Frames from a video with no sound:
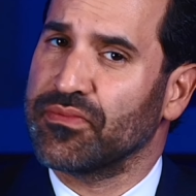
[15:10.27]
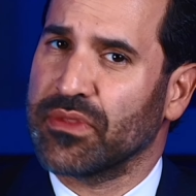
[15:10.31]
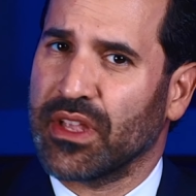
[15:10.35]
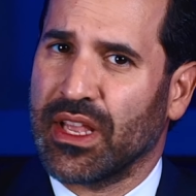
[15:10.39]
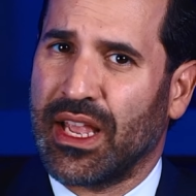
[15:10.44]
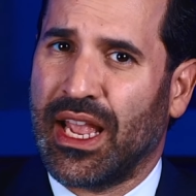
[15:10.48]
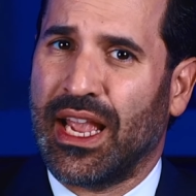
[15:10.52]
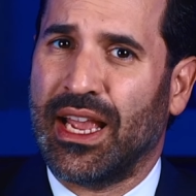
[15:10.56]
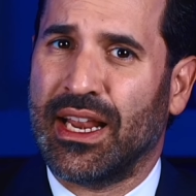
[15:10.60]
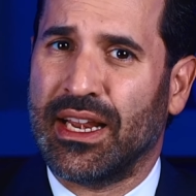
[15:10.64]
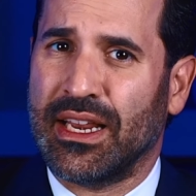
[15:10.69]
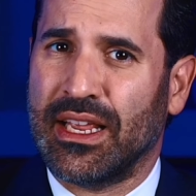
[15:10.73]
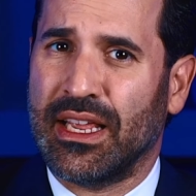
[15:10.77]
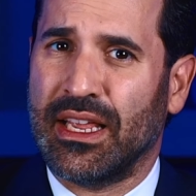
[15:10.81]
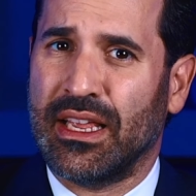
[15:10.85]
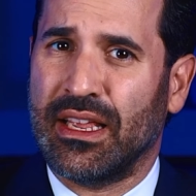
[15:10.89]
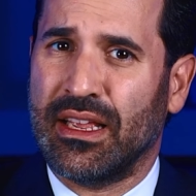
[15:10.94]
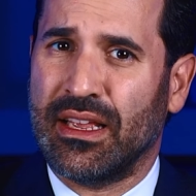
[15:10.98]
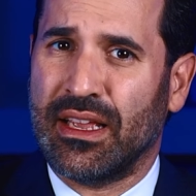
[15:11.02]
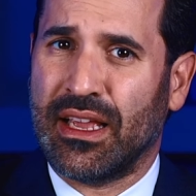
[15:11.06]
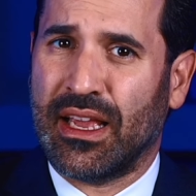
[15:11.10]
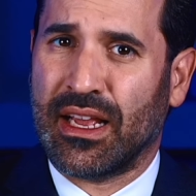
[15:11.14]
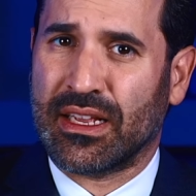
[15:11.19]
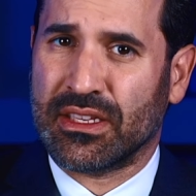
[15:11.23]
Any
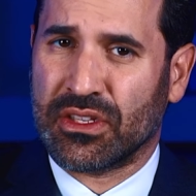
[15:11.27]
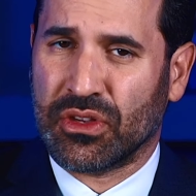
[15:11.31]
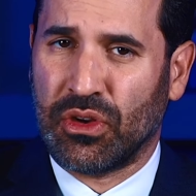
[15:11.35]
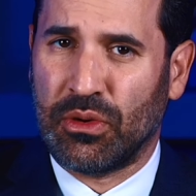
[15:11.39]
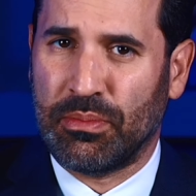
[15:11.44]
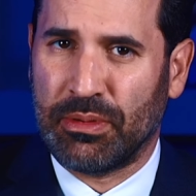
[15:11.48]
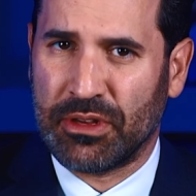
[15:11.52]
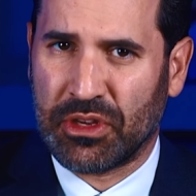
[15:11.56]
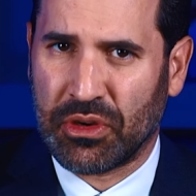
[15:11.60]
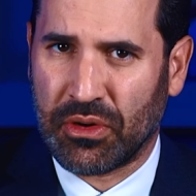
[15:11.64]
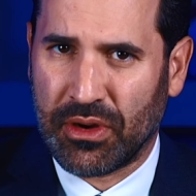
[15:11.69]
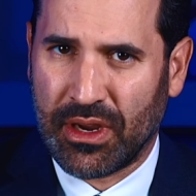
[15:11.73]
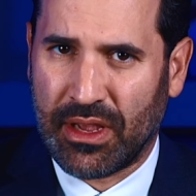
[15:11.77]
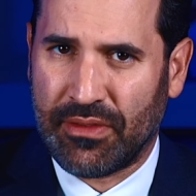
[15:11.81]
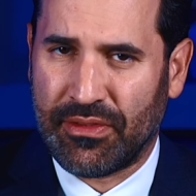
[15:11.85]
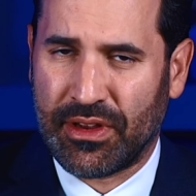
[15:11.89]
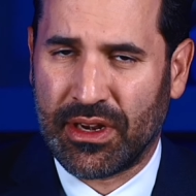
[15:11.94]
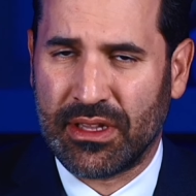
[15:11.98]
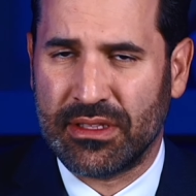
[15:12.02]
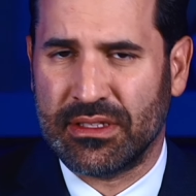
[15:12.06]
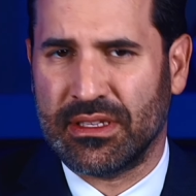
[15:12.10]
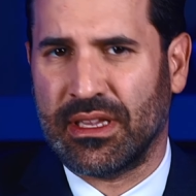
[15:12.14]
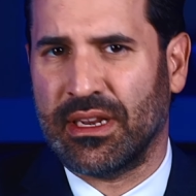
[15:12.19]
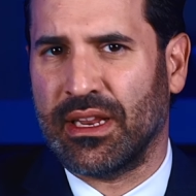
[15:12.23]
exculpatory
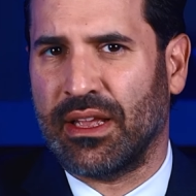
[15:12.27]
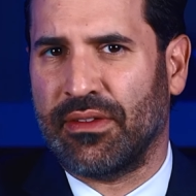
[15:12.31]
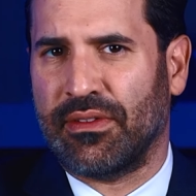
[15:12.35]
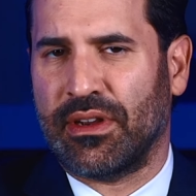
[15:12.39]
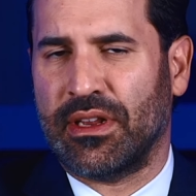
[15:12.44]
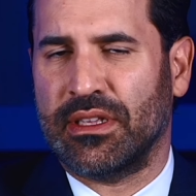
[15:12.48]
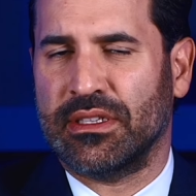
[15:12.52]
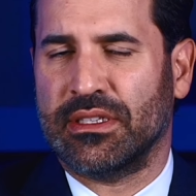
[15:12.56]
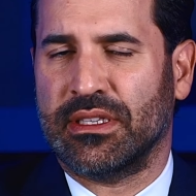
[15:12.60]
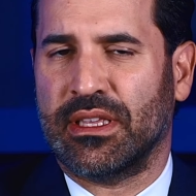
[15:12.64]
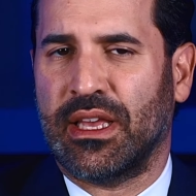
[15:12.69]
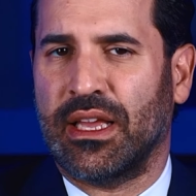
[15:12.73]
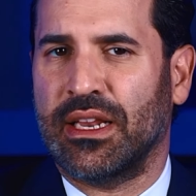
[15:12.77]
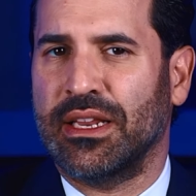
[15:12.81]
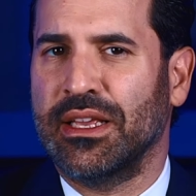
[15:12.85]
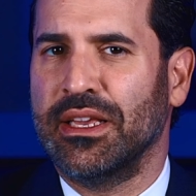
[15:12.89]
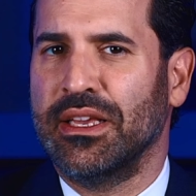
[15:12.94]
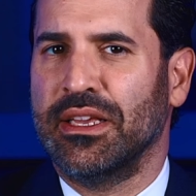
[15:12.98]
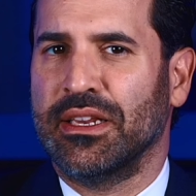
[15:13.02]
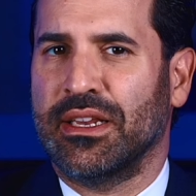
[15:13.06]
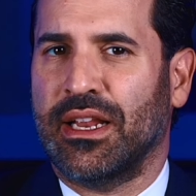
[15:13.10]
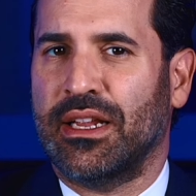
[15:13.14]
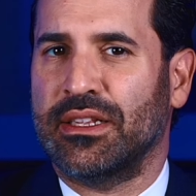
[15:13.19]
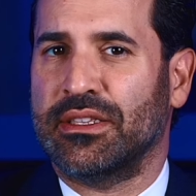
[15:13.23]
evidence, any evidence that
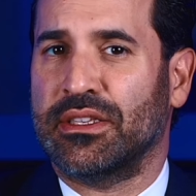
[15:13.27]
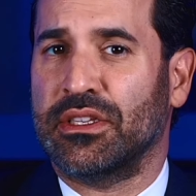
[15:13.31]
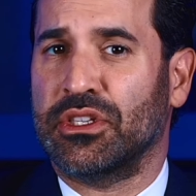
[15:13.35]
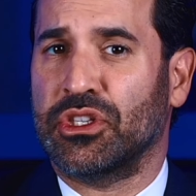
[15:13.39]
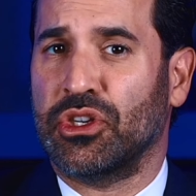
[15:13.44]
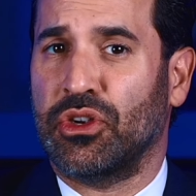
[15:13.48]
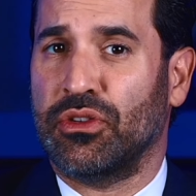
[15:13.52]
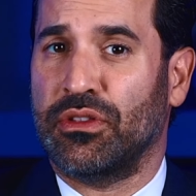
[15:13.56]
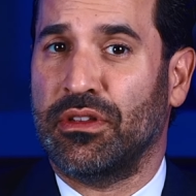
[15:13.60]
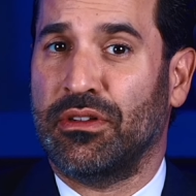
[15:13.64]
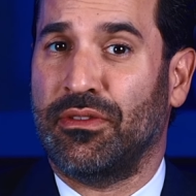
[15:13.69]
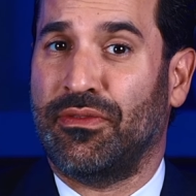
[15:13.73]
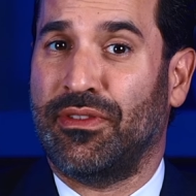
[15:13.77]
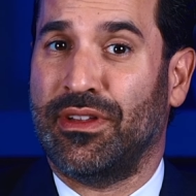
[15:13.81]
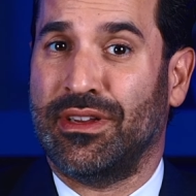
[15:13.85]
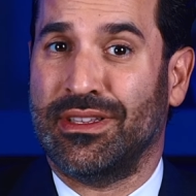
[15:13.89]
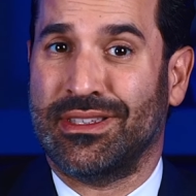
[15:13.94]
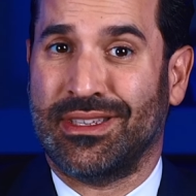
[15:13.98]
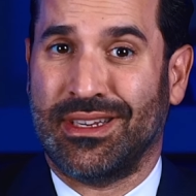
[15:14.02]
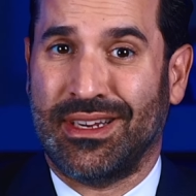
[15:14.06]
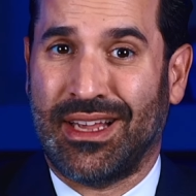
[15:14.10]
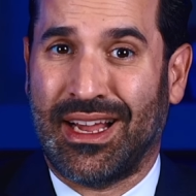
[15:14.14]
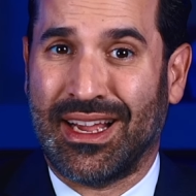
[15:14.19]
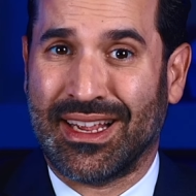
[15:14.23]
tends to show the defendant's
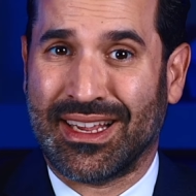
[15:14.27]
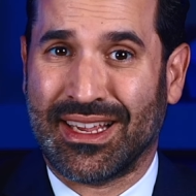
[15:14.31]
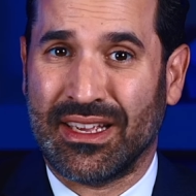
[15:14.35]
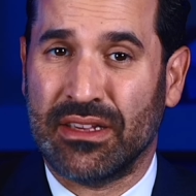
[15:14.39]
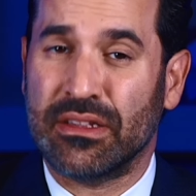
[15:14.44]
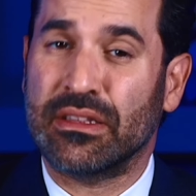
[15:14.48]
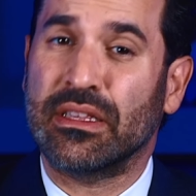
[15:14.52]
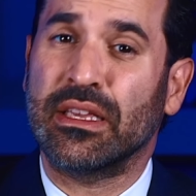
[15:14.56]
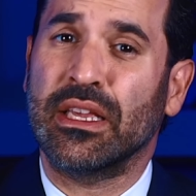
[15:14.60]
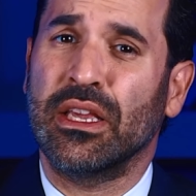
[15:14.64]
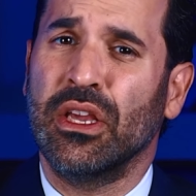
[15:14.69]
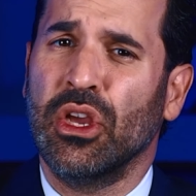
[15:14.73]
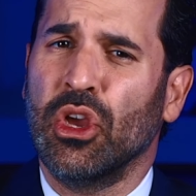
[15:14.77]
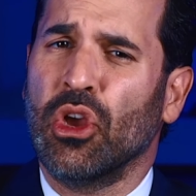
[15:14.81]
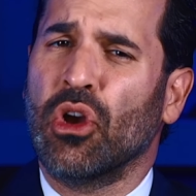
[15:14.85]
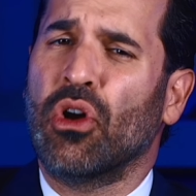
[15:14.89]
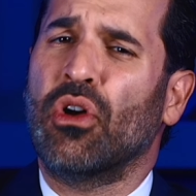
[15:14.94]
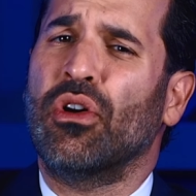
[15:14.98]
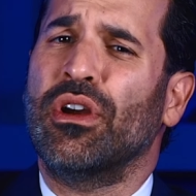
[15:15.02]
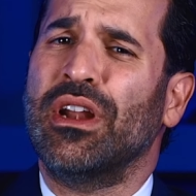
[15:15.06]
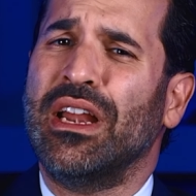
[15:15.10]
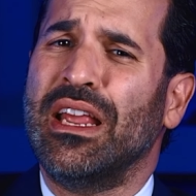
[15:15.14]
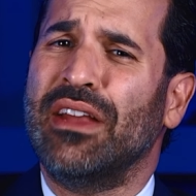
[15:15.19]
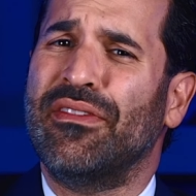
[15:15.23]
not guilty, or
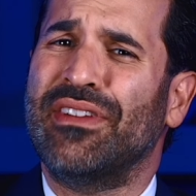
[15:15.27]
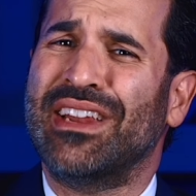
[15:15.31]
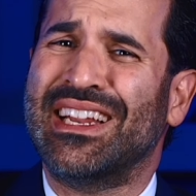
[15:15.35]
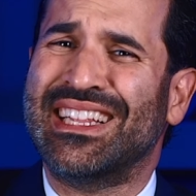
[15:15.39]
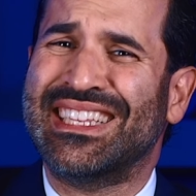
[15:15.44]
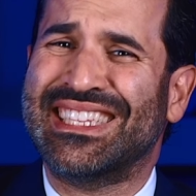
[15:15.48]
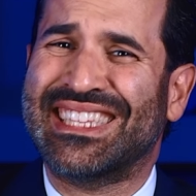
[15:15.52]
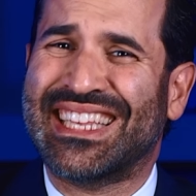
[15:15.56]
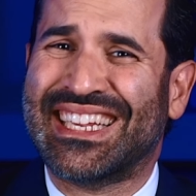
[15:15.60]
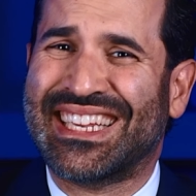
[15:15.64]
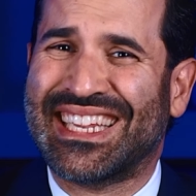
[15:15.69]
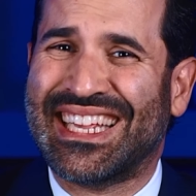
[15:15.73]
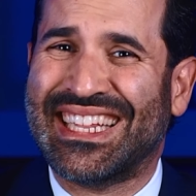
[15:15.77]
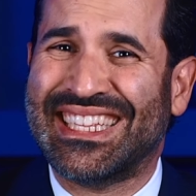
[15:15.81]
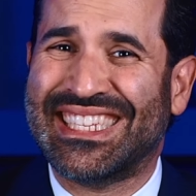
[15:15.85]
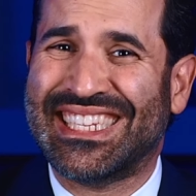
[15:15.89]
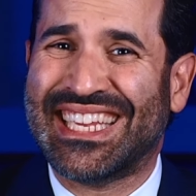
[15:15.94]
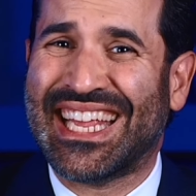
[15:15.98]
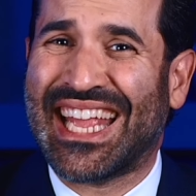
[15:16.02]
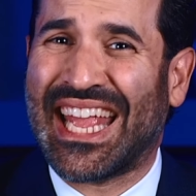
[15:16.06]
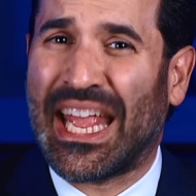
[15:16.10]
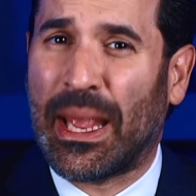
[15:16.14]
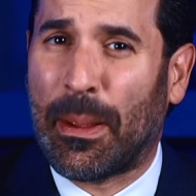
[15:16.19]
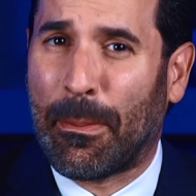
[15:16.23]
any evidence that tends
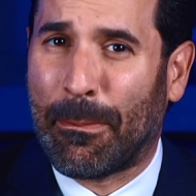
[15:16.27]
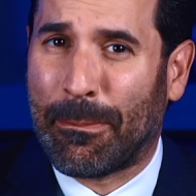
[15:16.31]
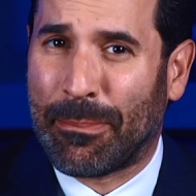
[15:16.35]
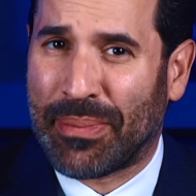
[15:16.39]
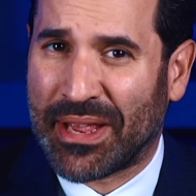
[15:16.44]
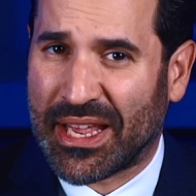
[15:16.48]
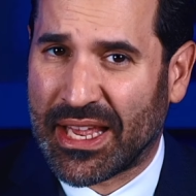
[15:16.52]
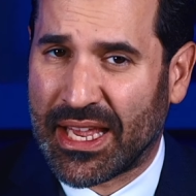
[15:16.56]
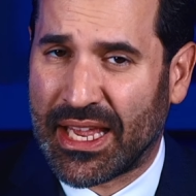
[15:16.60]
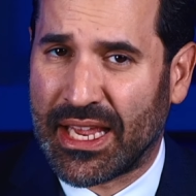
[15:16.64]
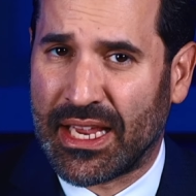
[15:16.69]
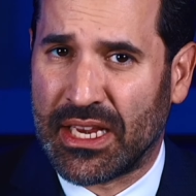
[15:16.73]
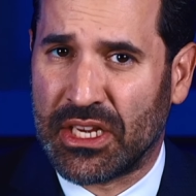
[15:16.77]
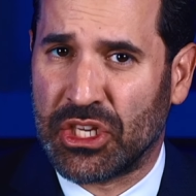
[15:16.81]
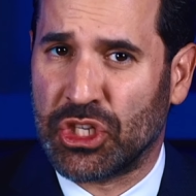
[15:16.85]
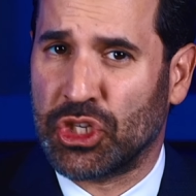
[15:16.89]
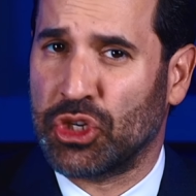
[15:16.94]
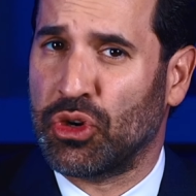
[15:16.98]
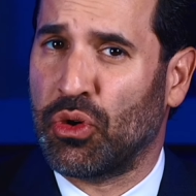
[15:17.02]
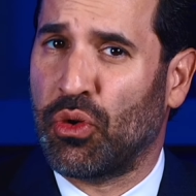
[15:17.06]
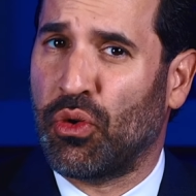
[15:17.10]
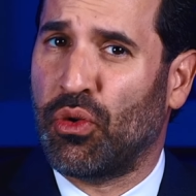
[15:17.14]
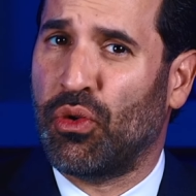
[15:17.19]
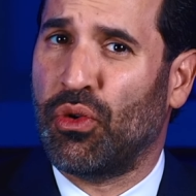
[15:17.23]
to impeach
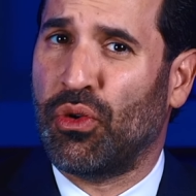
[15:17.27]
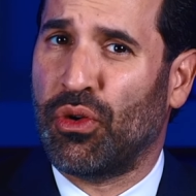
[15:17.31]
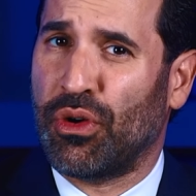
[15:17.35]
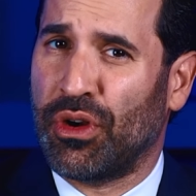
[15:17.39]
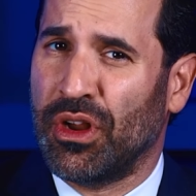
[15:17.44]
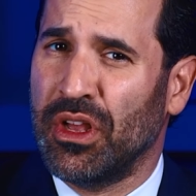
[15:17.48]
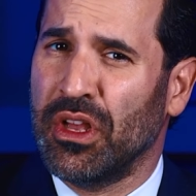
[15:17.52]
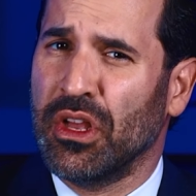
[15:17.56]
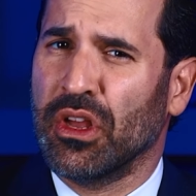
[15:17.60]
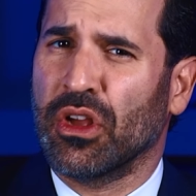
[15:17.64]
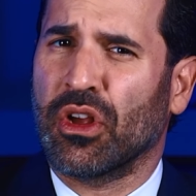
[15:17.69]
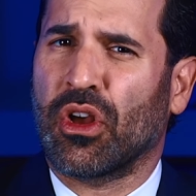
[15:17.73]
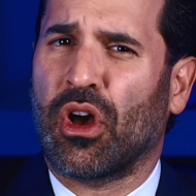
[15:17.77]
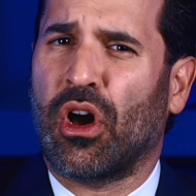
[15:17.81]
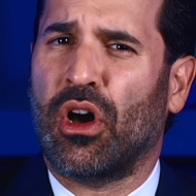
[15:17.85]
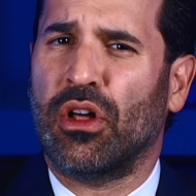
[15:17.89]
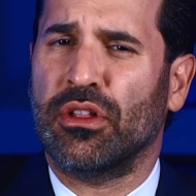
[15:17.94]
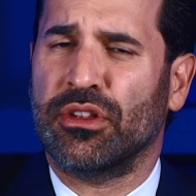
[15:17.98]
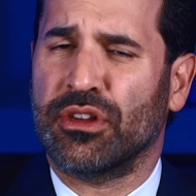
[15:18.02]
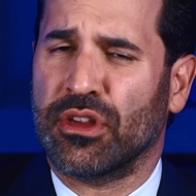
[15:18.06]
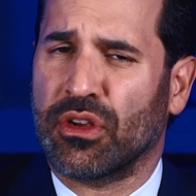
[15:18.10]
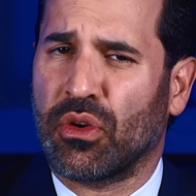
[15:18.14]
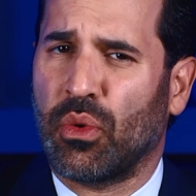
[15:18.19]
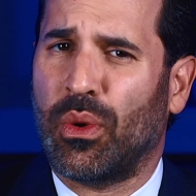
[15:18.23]
or call
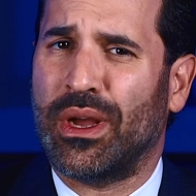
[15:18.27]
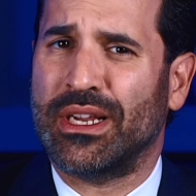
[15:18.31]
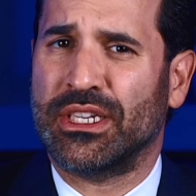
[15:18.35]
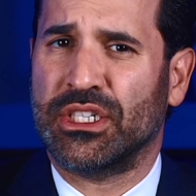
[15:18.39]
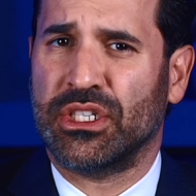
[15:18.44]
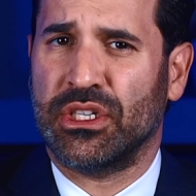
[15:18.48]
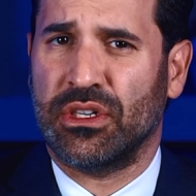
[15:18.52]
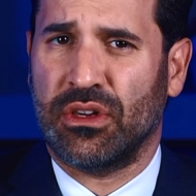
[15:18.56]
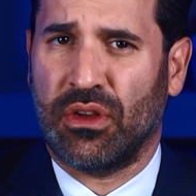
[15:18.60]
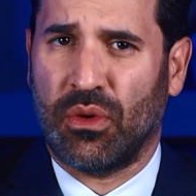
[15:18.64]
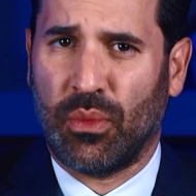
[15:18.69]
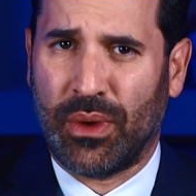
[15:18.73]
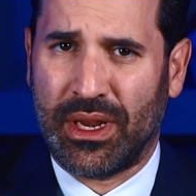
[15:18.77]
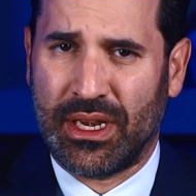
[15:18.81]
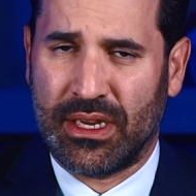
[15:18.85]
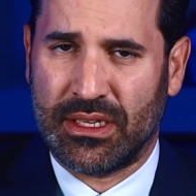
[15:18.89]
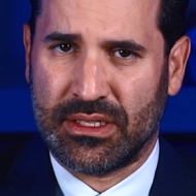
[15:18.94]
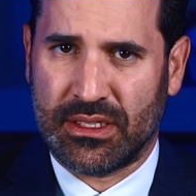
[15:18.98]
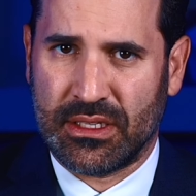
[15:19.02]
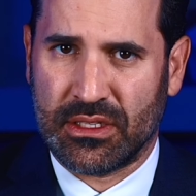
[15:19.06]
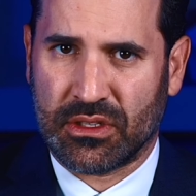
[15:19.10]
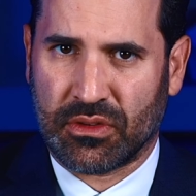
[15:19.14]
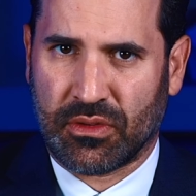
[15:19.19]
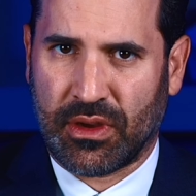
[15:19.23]
into question a
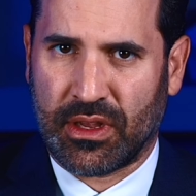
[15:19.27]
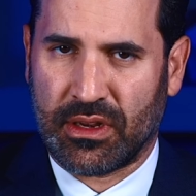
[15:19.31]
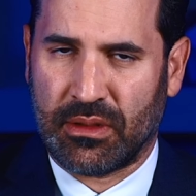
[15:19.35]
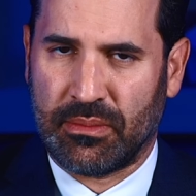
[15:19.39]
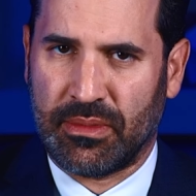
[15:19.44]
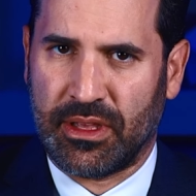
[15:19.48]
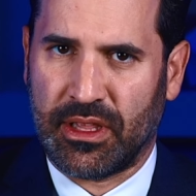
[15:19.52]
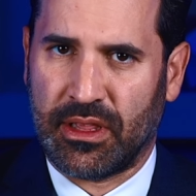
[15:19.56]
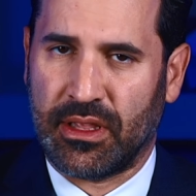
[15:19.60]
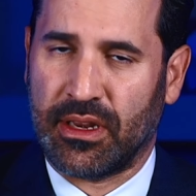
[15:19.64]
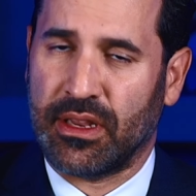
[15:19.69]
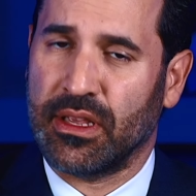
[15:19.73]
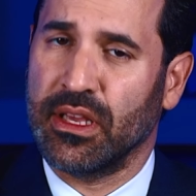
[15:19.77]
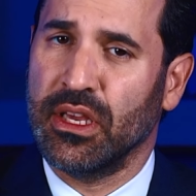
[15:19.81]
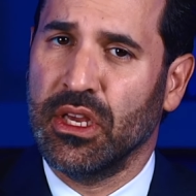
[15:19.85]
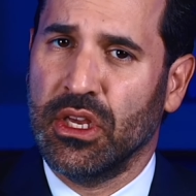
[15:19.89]
witness's credibility.